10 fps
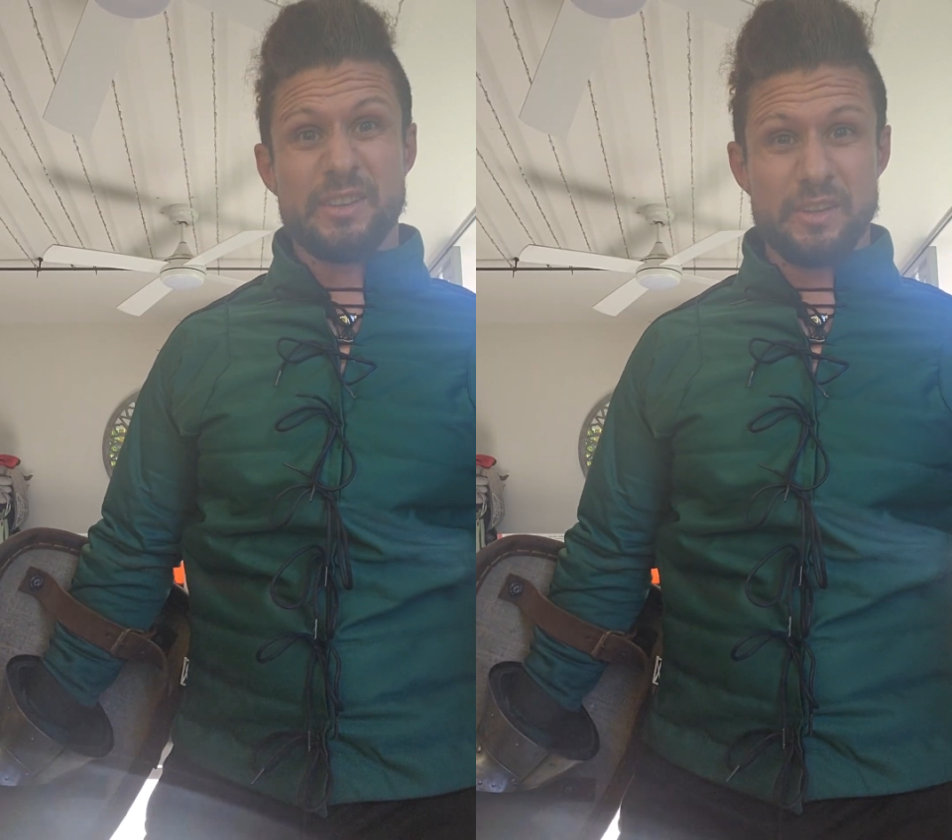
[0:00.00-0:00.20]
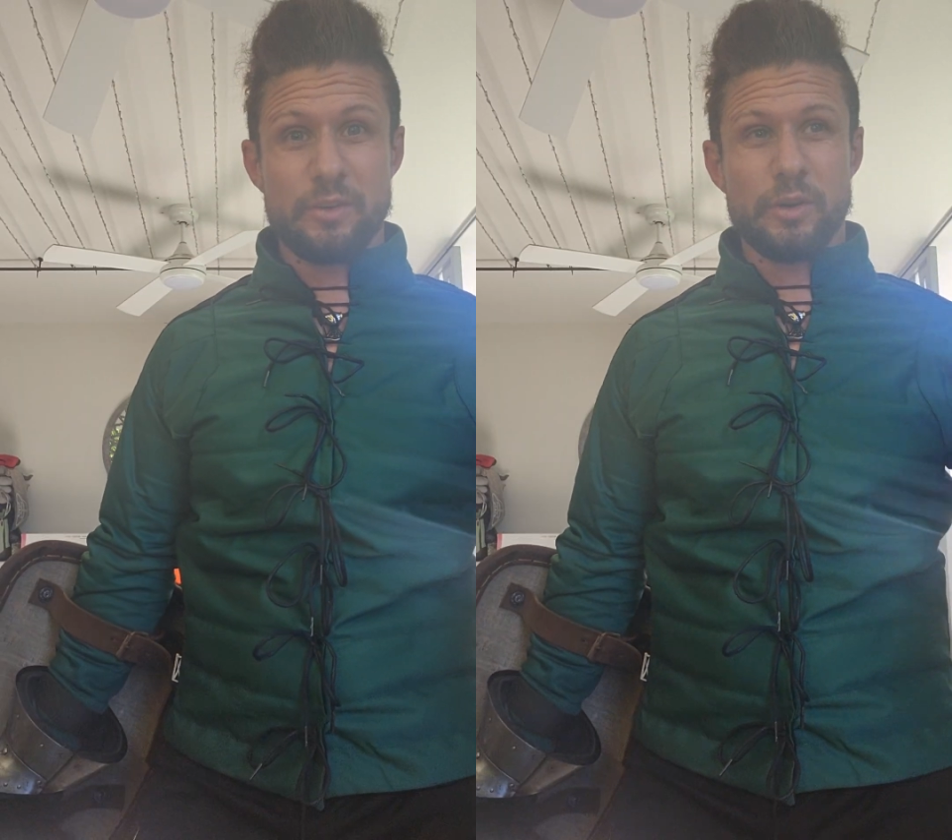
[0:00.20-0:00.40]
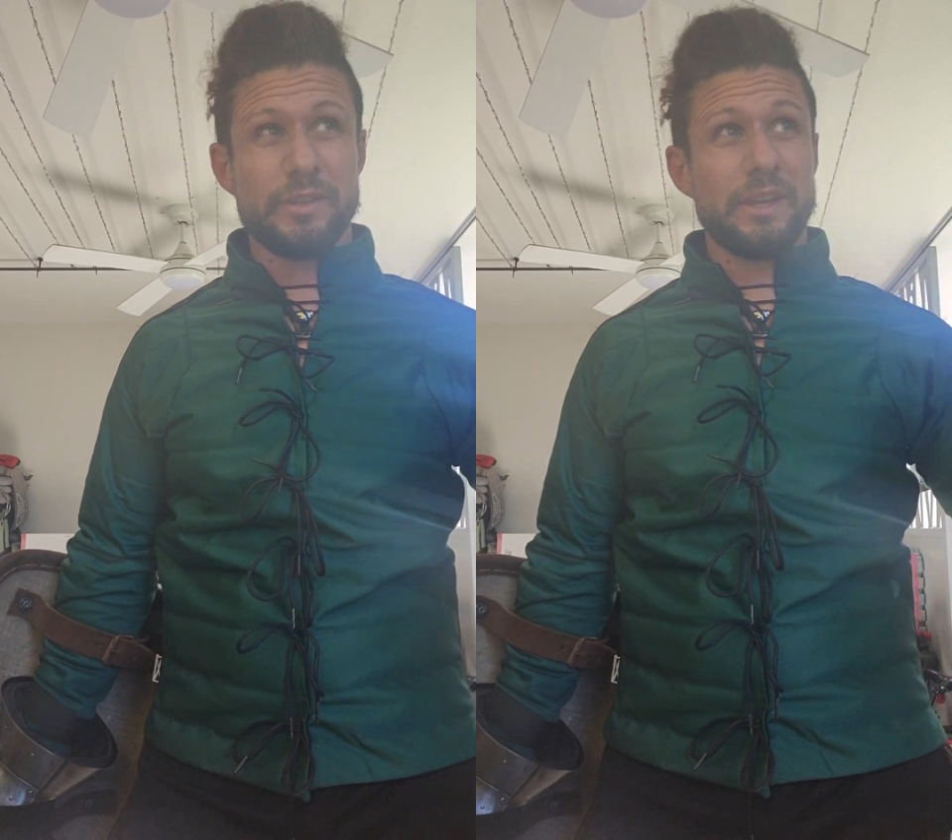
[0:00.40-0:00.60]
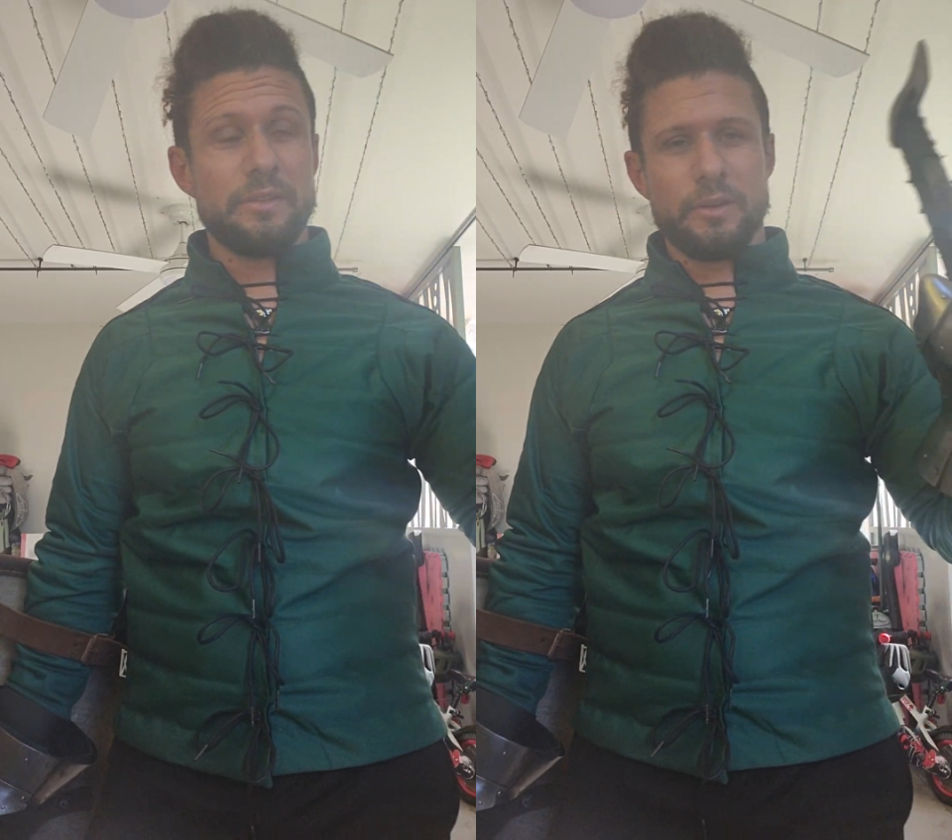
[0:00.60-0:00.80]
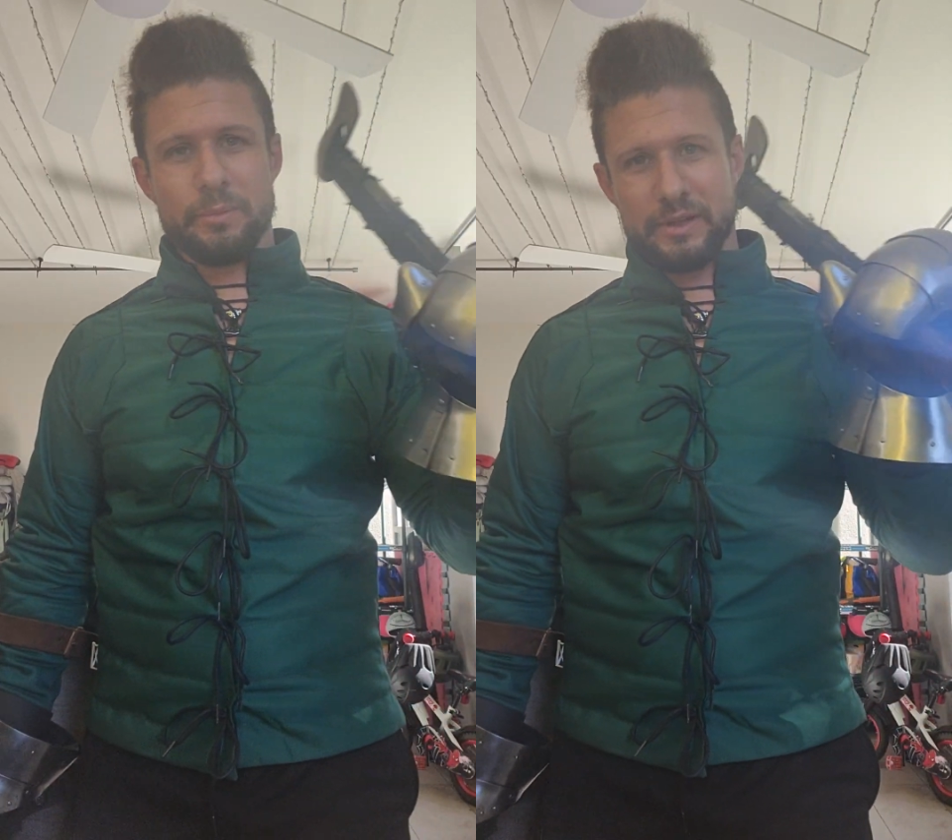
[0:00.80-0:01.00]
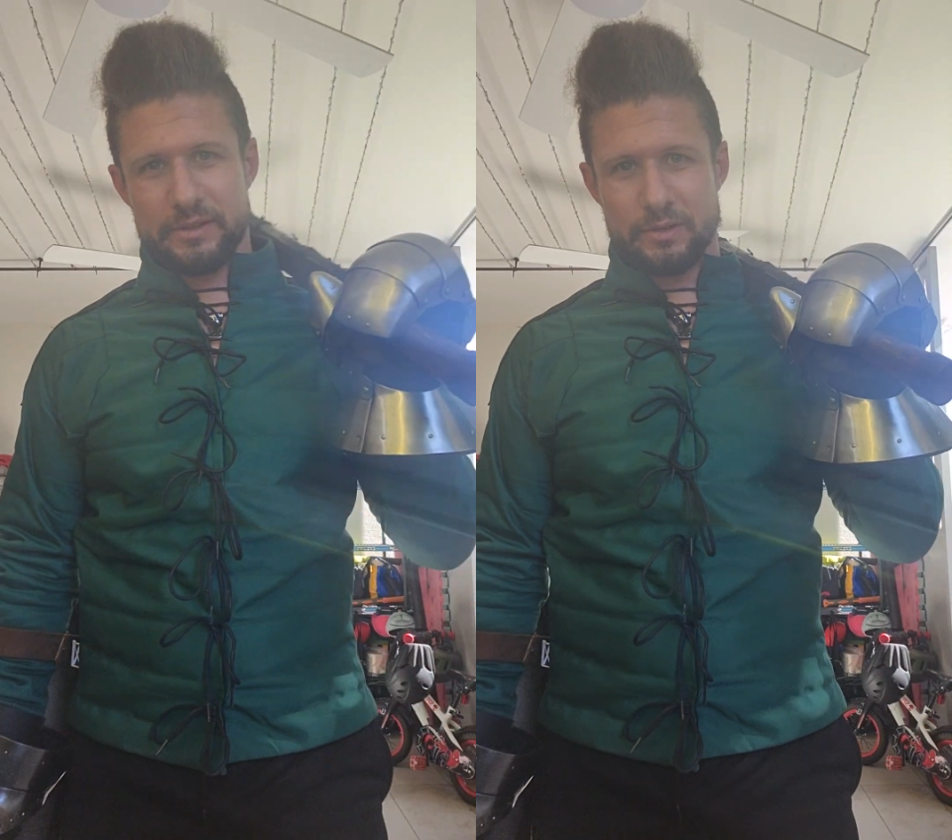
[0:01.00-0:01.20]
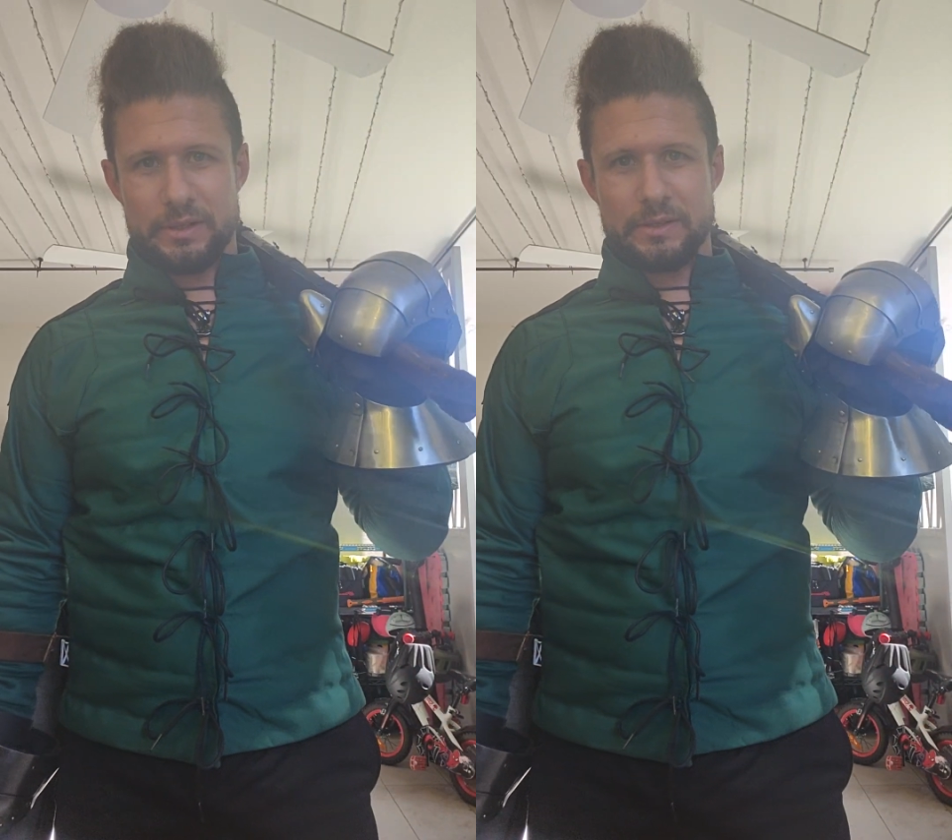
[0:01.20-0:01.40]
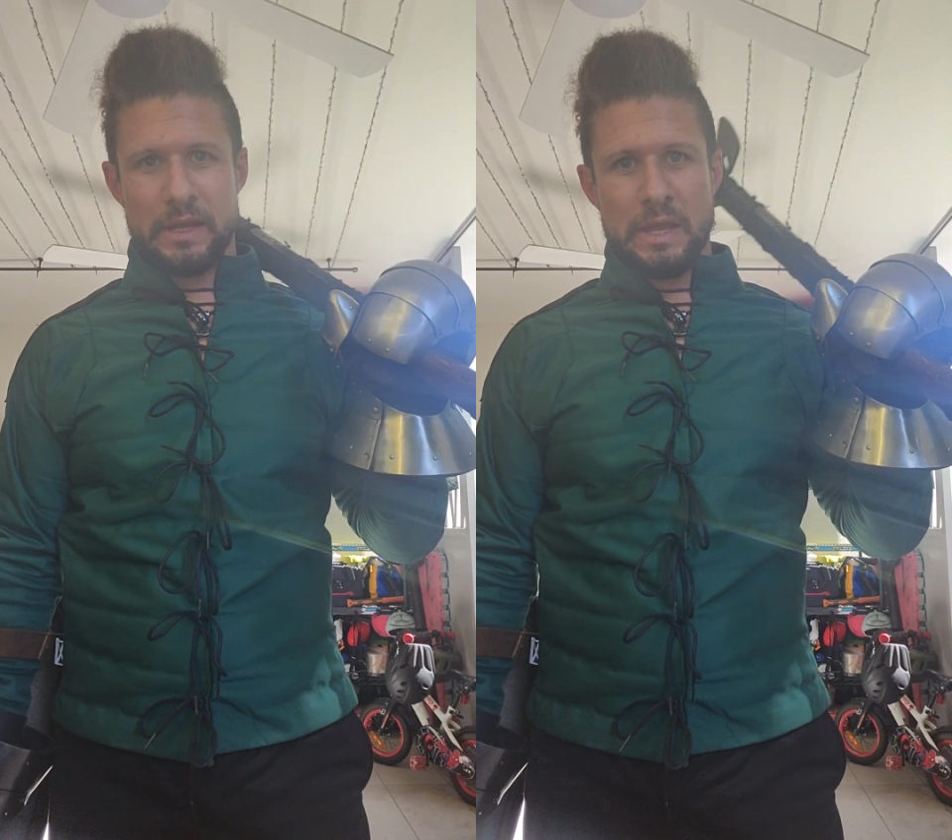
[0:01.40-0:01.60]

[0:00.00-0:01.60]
and it's a hot day, 30+ degrees.